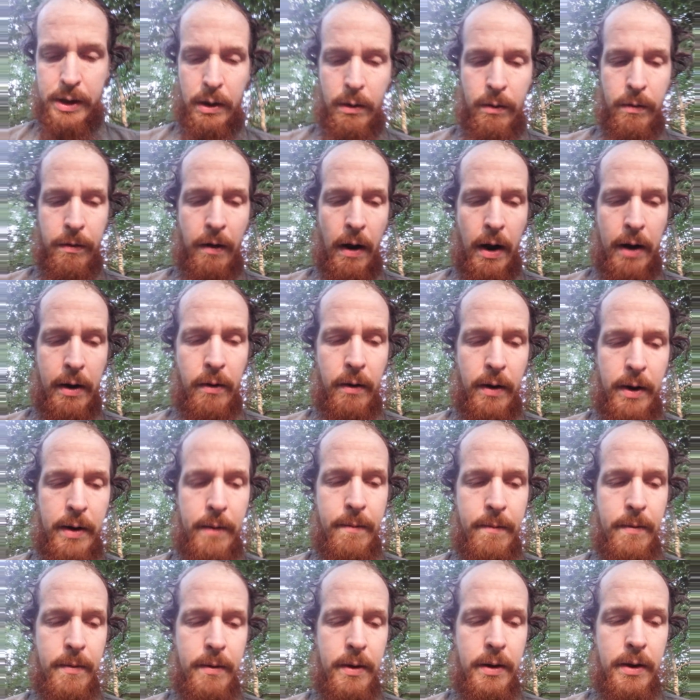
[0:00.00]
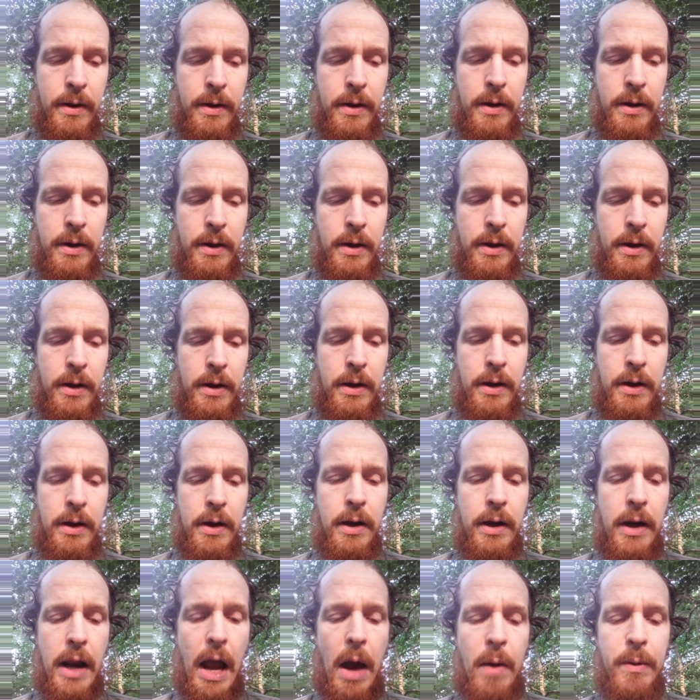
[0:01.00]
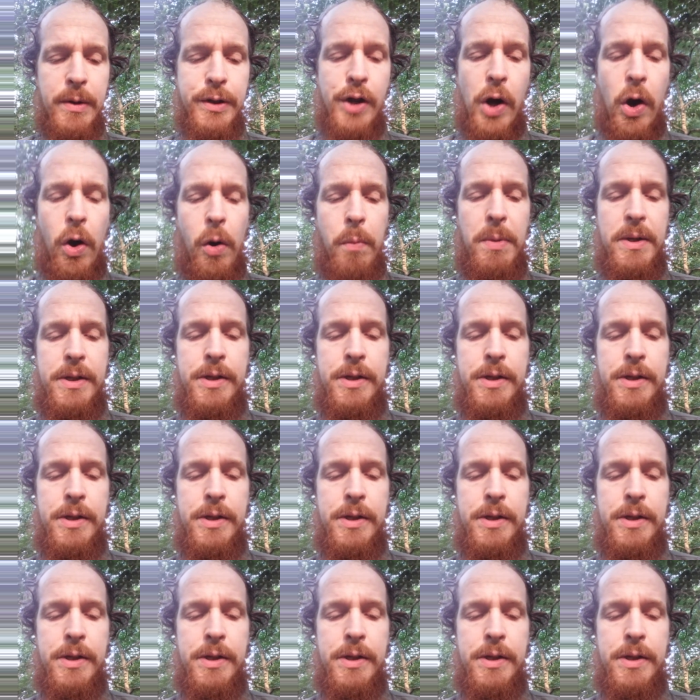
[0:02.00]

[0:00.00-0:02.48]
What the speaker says: refinery, now is Obed's